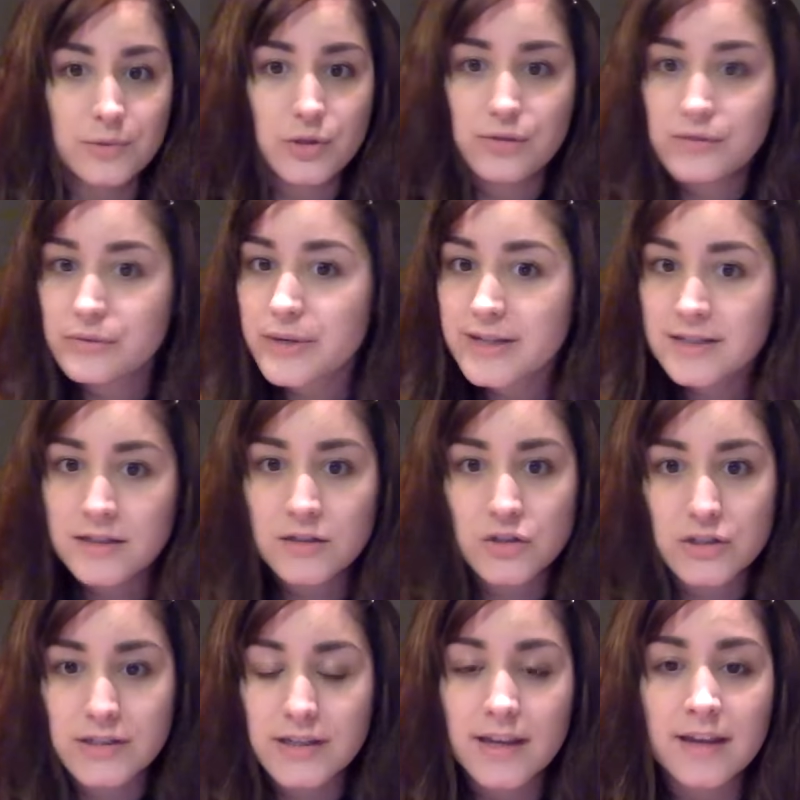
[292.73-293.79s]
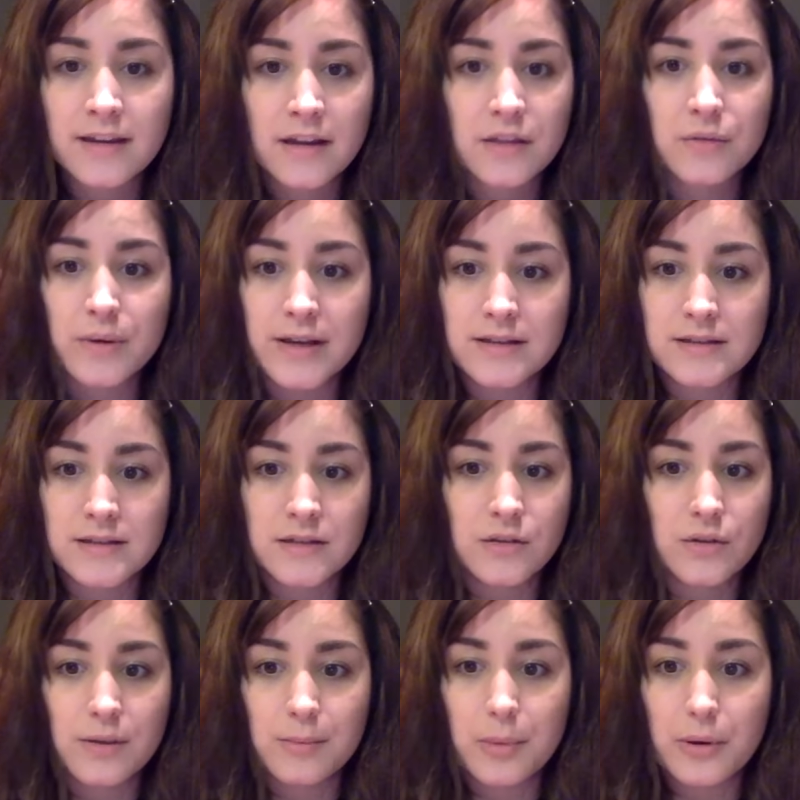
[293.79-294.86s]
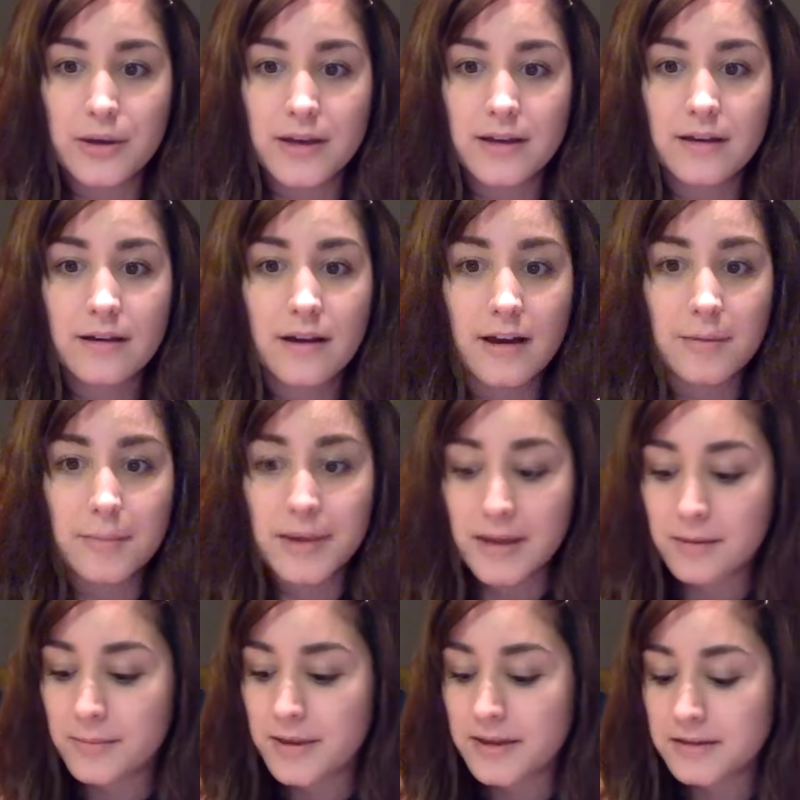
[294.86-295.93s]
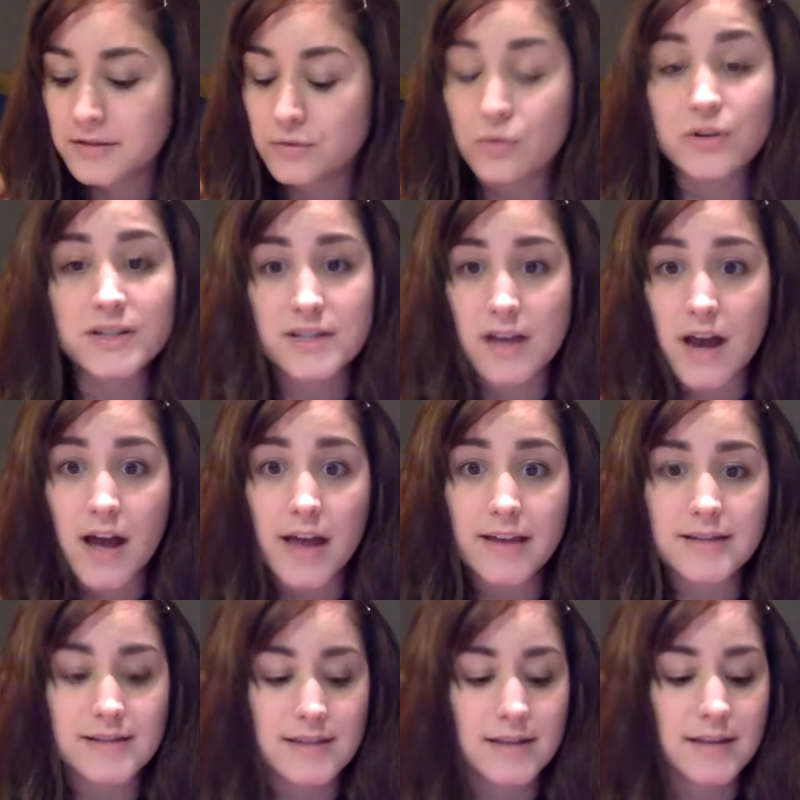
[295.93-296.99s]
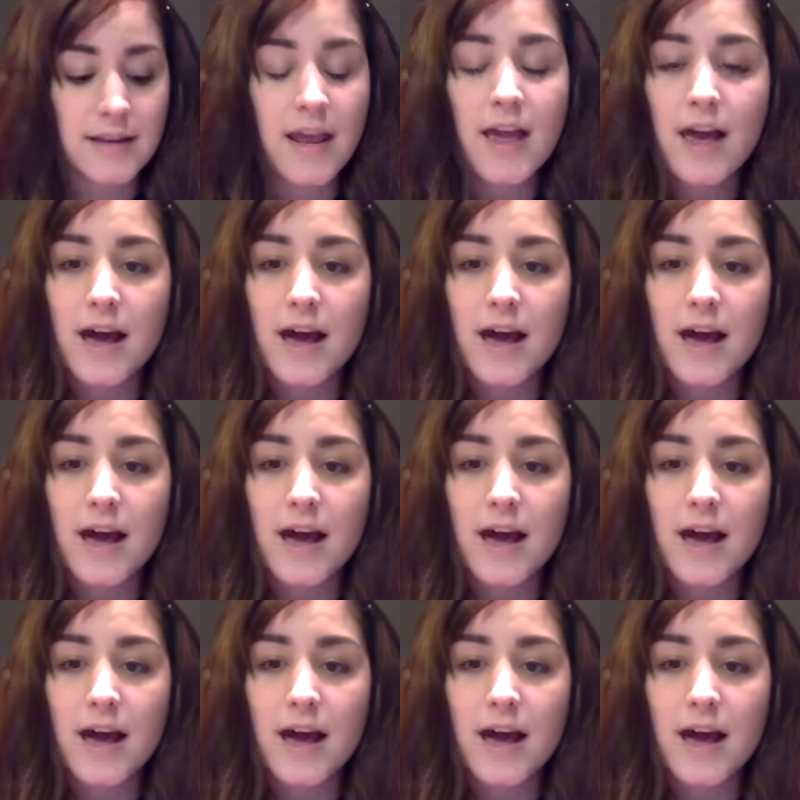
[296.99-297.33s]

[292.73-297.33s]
UV resin is just like any other resin. You can put pigments or dyes in it.